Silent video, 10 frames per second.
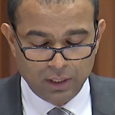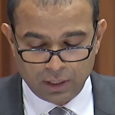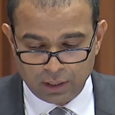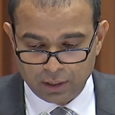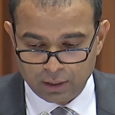
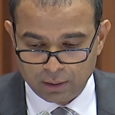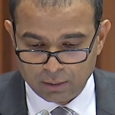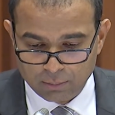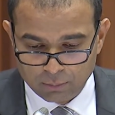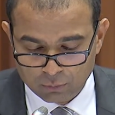
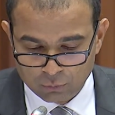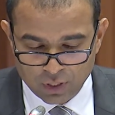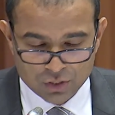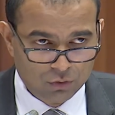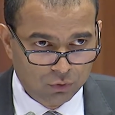
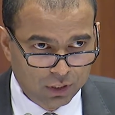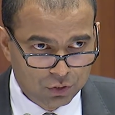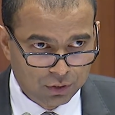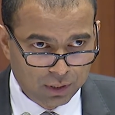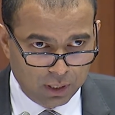race and
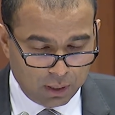religion.